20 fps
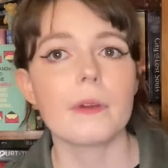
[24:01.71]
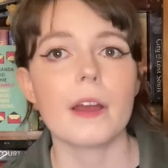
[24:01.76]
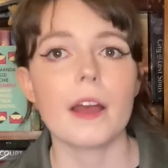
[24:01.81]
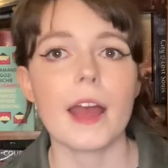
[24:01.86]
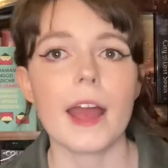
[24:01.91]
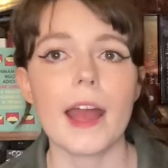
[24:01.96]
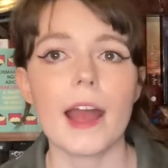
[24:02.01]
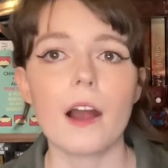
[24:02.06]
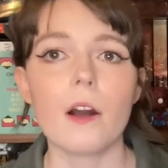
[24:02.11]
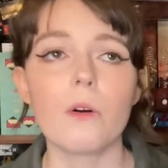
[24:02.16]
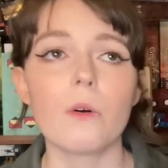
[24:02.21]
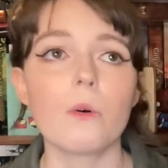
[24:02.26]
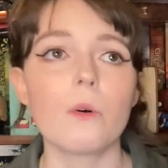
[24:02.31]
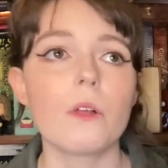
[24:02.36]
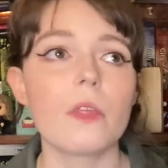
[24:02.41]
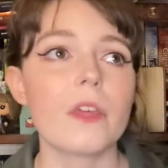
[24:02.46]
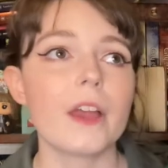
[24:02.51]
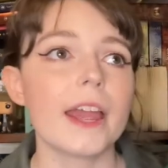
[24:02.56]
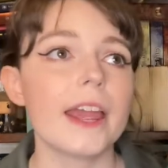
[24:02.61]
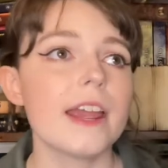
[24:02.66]

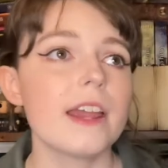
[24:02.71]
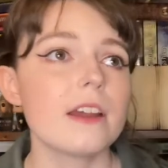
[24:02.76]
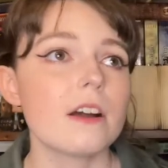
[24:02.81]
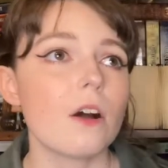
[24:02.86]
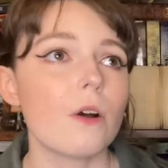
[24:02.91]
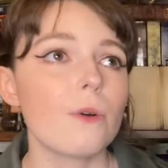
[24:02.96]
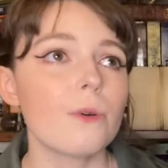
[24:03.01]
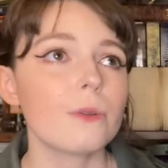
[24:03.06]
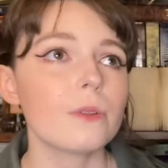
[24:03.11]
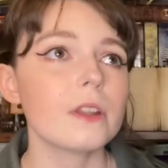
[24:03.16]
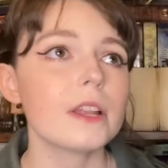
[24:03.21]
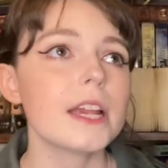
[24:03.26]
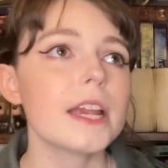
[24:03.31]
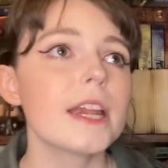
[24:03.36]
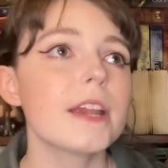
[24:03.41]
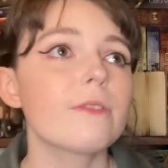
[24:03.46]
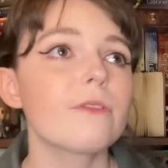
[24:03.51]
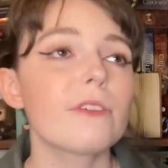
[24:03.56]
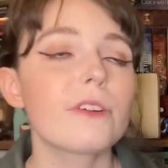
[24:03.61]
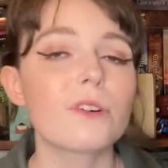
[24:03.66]
how they
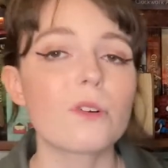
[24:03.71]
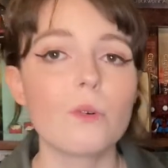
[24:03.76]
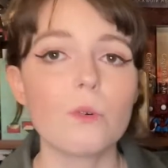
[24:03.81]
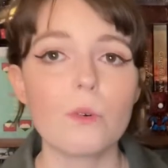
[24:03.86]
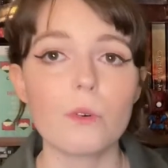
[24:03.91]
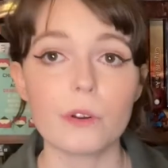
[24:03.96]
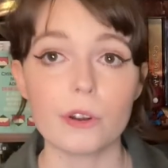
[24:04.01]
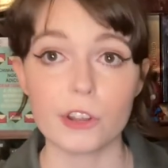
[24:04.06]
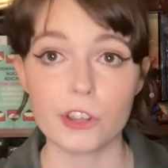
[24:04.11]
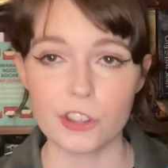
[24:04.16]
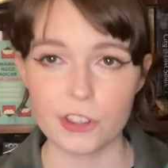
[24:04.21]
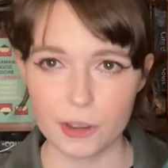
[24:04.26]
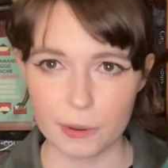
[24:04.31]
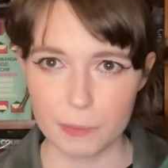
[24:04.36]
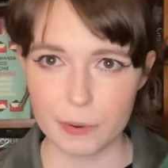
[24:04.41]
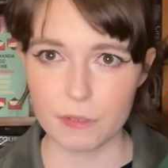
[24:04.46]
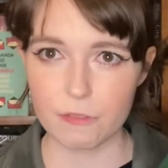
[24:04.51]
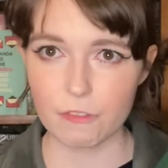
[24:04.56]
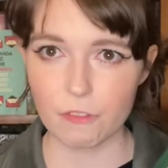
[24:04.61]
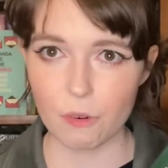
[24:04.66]
only record
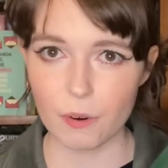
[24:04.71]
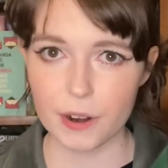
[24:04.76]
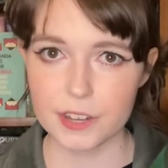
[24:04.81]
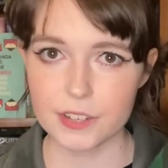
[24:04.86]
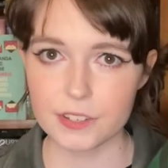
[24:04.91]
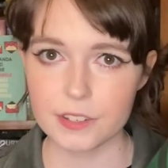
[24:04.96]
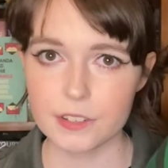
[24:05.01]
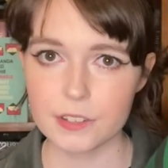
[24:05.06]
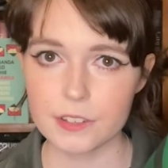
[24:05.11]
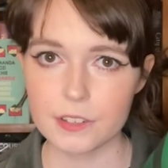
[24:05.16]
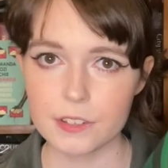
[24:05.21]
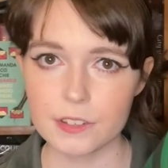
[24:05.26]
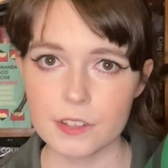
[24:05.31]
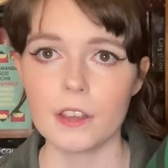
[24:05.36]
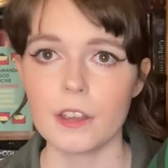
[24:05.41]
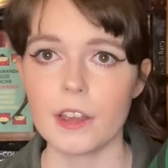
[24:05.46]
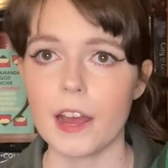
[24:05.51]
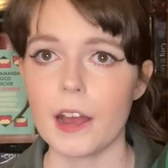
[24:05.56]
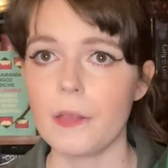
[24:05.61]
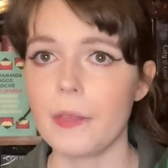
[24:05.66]
human voices,
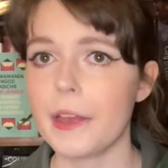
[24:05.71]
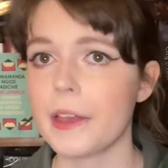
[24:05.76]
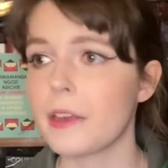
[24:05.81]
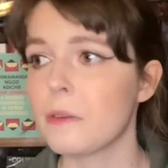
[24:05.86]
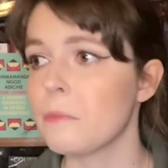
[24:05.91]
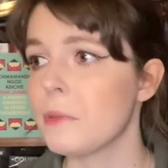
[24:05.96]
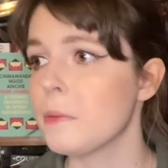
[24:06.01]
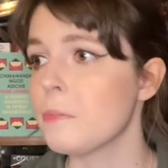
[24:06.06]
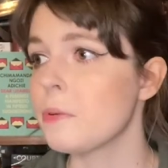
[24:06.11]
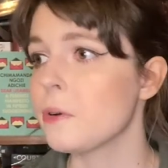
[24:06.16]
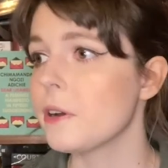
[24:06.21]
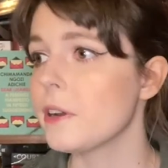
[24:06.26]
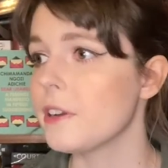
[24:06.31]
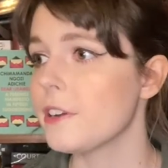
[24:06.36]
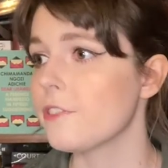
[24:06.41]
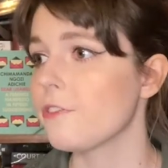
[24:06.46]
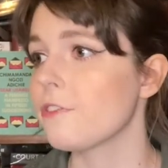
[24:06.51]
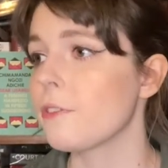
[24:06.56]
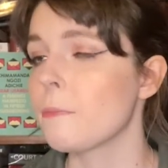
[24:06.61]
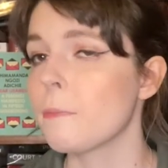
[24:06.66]
how they can be put in
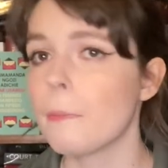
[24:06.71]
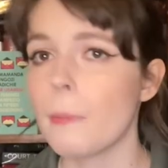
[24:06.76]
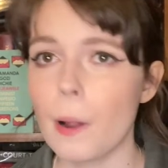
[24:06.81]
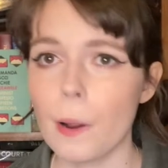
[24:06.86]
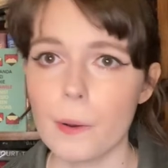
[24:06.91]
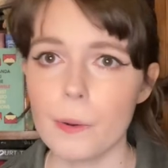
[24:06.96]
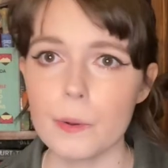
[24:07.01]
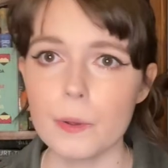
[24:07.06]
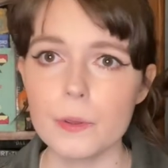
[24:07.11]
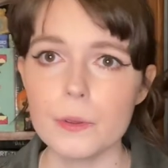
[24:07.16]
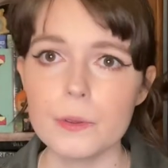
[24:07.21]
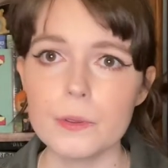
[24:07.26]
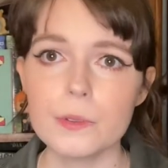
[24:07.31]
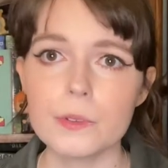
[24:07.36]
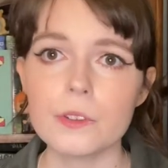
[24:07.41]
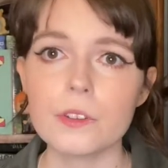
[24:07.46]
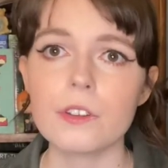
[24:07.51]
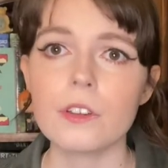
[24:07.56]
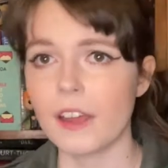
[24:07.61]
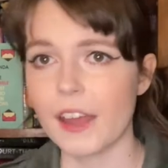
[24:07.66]
different
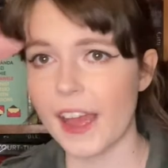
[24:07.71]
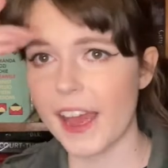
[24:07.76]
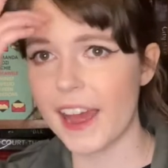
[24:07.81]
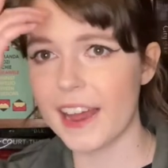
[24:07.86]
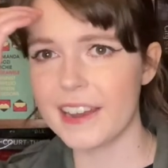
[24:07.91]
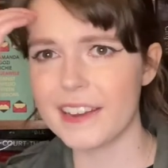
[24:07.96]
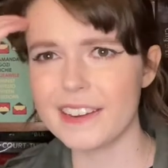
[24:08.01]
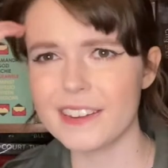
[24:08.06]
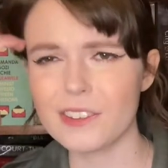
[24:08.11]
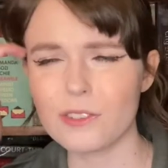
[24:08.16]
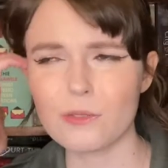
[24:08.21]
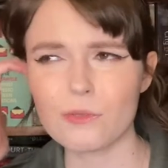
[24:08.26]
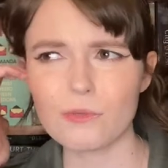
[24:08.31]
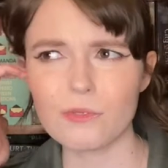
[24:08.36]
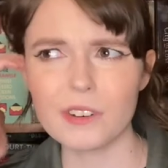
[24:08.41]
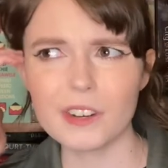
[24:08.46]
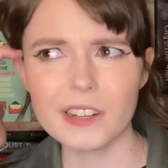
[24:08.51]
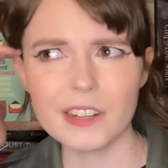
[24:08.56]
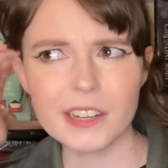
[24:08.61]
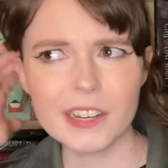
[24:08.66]
modes, and it's
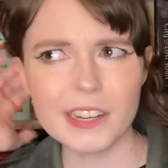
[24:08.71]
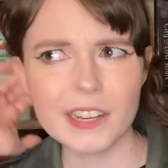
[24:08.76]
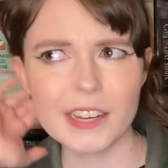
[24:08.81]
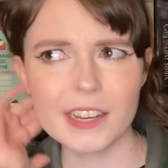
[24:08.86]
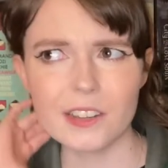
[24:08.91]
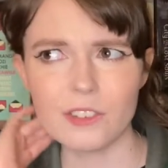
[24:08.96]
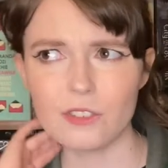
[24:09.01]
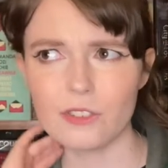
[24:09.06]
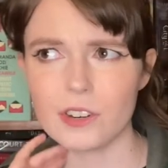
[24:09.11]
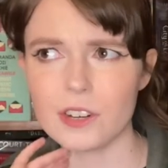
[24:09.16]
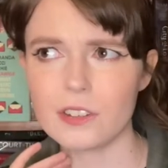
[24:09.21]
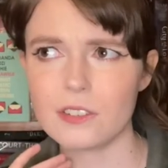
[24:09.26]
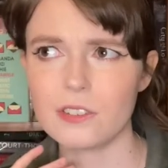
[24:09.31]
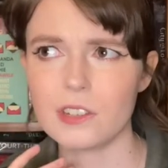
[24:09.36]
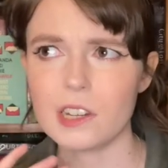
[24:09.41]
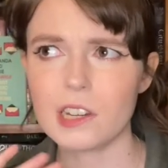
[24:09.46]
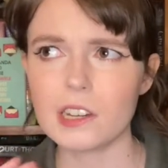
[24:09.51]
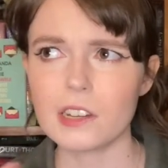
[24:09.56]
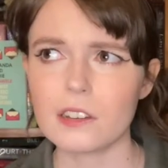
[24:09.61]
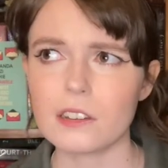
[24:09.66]
really
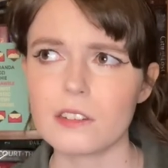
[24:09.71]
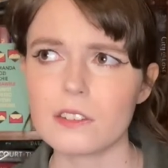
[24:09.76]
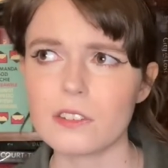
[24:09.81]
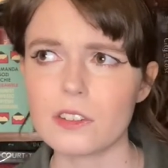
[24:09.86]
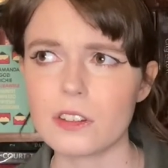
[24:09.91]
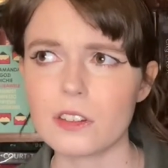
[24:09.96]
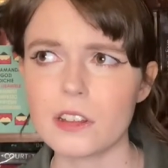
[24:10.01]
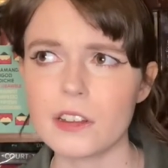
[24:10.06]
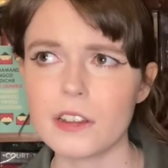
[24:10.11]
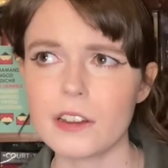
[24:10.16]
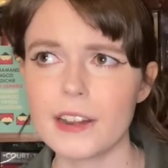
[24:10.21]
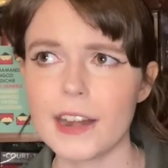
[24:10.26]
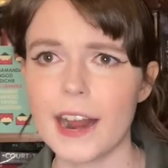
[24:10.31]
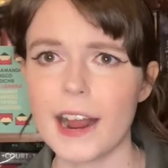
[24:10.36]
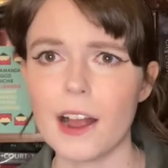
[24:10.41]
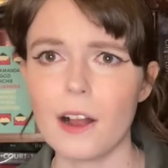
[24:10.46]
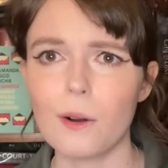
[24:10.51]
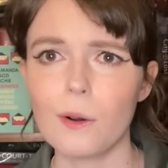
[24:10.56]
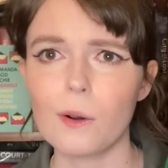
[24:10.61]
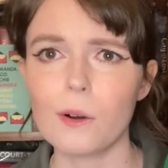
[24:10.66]
interesting to learn
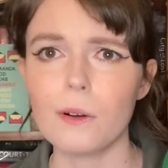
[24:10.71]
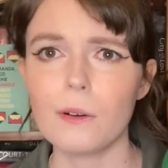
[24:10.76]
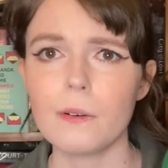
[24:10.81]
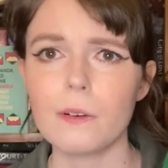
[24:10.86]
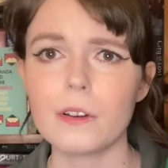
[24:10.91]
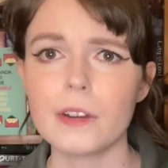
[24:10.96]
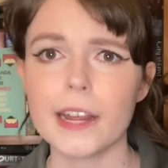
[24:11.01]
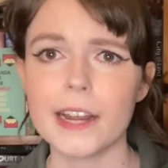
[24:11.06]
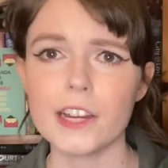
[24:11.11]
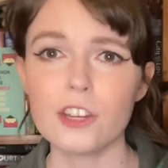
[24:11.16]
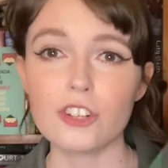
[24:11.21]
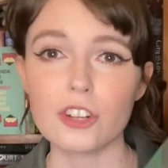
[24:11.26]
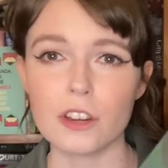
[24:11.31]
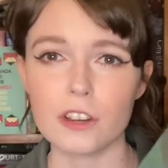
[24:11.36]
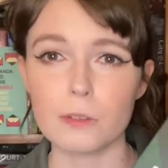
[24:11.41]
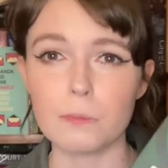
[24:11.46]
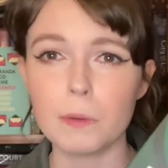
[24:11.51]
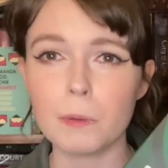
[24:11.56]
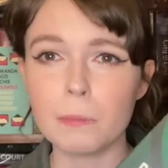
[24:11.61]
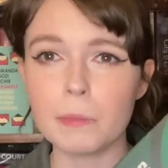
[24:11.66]
how nature
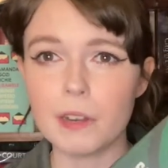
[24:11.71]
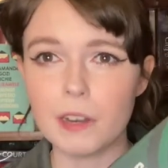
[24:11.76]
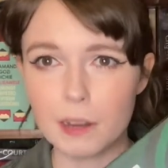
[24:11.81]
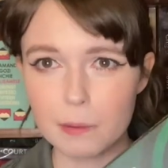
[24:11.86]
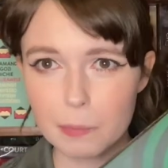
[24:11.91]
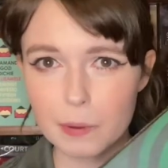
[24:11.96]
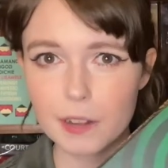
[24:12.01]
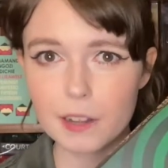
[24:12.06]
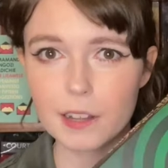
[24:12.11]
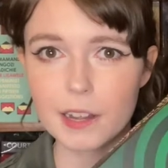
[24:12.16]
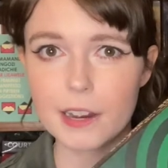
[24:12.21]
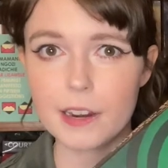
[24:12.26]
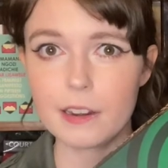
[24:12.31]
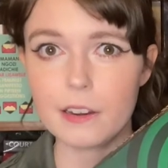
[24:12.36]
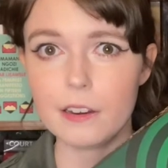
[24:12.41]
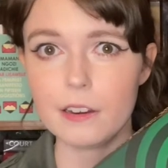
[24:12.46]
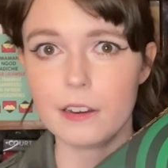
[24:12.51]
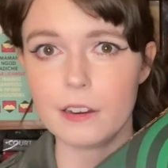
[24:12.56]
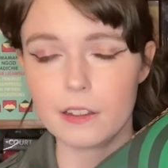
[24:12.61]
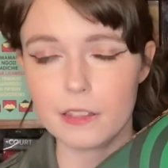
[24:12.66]
has been
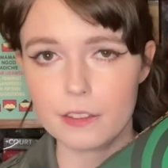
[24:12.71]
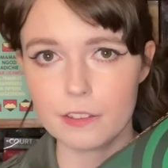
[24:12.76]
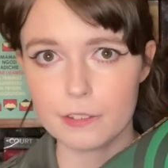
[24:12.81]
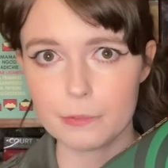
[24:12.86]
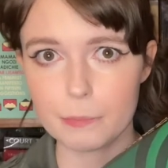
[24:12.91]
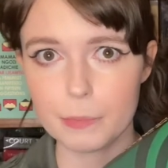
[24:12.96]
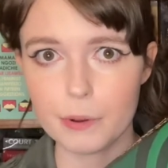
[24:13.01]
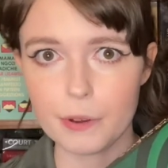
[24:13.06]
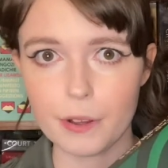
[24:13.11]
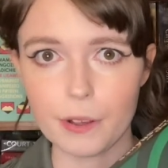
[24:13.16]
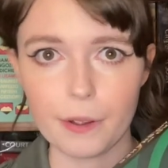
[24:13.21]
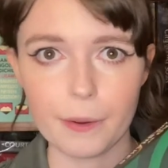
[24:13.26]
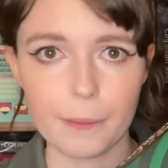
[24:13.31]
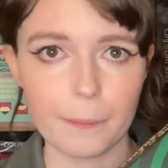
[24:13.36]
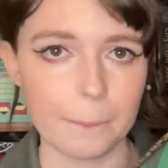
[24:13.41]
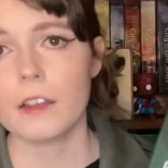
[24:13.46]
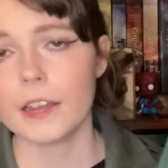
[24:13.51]
manipulated in this book.